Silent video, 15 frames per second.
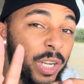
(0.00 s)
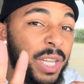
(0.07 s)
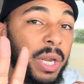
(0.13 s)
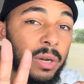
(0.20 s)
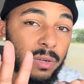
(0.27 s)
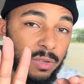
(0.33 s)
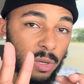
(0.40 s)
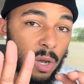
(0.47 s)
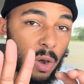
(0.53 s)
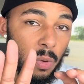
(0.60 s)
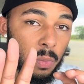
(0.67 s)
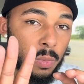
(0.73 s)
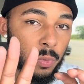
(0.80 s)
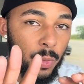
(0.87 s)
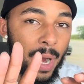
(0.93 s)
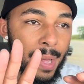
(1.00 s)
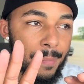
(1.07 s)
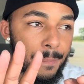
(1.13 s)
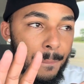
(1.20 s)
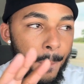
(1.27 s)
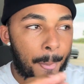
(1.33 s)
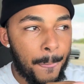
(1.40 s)
years ago, right,
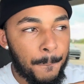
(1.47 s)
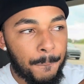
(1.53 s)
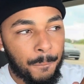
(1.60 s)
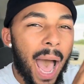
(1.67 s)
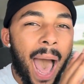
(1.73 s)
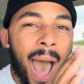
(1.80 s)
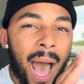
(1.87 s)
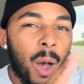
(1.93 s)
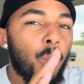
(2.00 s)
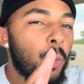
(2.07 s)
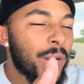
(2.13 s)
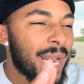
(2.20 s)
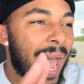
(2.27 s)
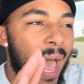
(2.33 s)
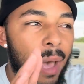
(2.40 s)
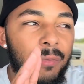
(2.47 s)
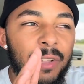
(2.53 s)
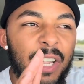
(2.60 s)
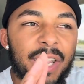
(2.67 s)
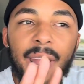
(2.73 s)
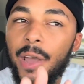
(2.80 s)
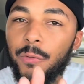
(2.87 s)
I would have
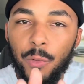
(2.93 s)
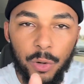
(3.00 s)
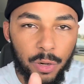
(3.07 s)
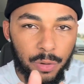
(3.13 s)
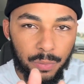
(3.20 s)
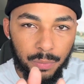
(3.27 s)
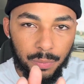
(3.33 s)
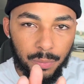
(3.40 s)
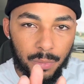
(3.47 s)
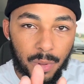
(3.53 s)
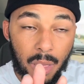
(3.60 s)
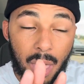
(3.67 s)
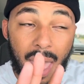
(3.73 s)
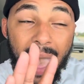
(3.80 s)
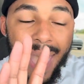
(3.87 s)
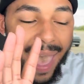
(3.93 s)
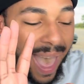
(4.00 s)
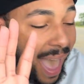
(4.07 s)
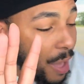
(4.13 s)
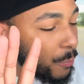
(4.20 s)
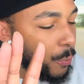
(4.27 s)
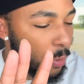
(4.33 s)
never,
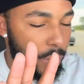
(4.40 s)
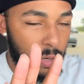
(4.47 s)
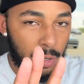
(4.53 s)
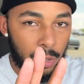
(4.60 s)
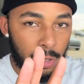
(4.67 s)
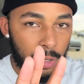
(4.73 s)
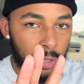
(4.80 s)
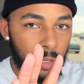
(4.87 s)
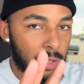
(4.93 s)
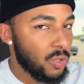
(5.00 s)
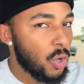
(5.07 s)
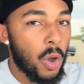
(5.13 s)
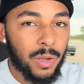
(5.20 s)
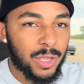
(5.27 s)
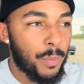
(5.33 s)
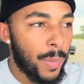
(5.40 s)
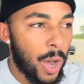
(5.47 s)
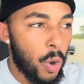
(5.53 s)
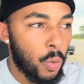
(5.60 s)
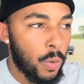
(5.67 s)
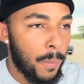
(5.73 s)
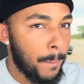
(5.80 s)
ever talked
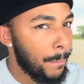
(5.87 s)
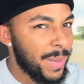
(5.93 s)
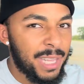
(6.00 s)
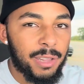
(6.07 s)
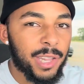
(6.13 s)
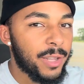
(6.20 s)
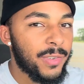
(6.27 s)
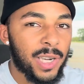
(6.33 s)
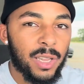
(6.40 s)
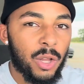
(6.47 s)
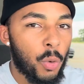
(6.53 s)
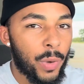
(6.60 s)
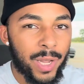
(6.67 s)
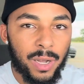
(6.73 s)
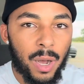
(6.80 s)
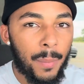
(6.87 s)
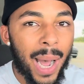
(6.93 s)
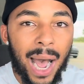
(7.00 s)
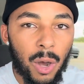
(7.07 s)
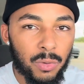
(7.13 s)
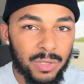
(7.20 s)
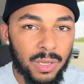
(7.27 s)
about me living in low income
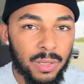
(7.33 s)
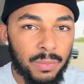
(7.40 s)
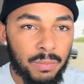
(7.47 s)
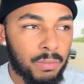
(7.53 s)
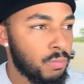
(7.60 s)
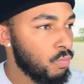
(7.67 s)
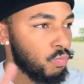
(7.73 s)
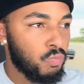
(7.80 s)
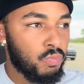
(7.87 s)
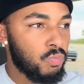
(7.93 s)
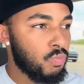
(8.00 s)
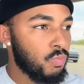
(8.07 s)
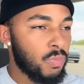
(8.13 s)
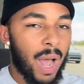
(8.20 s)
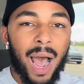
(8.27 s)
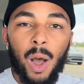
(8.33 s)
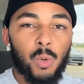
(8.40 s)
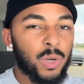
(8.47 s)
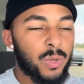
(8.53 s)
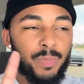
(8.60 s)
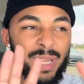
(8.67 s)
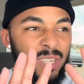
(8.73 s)
housing. I
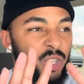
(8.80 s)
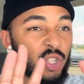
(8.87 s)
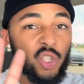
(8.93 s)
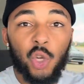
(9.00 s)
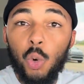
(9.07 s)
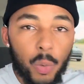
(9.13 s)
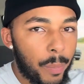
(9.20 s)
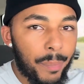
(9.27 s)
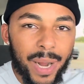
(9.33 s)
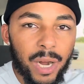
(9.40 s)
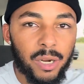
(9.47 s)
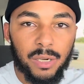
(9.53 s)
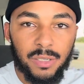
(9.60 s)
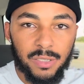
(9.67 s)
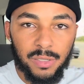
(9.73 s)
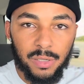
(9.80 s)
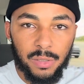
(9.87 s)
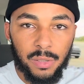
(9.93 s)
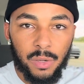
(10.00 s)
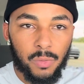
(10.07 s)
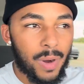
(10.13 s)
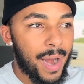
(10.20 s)
would have been too embarrassed,
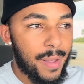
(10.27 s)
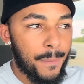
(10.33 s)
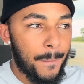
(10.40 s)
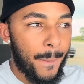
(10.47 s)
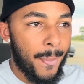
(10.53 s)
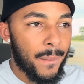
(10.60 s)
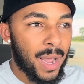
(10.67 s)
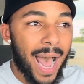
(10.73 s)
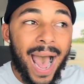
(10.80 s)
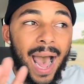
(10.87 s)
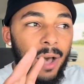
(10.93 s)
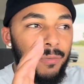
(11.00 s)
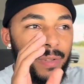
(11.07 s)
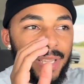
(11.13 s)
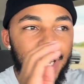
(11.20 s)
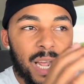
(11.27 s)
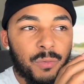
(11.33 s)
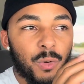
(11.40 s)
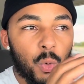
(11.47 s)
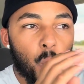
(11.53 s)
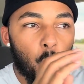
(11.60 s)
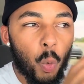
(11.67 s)
right? I've
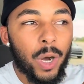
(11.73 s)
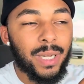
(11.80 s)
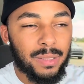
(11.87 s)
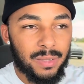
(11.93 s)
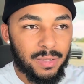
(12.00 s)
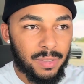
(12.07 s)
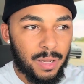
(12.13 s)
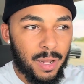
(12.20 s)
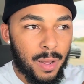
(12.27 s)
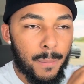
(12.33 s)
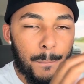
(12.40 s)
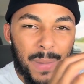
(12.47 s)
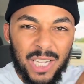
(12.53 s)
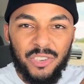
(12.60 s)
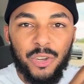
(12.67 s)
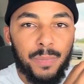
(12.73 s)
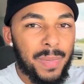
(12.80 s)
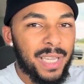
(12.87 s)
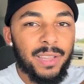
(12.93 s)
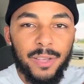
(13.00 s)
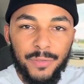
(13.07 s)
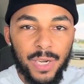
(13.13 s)
never once mentioned
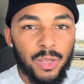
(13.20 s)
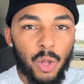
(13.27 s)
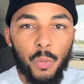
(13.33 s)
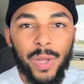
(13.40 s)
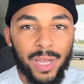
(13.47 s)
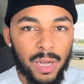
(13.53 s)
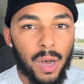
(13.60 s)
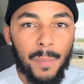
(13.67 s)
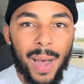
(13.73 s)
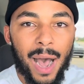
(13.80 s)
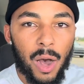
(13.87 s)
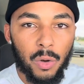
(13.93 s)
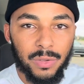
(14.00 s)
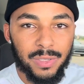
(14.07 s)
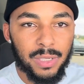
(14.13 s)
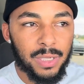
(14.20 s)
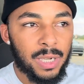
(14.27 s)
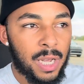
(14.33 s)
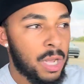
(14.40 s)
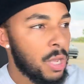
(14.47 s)
me living in low income housing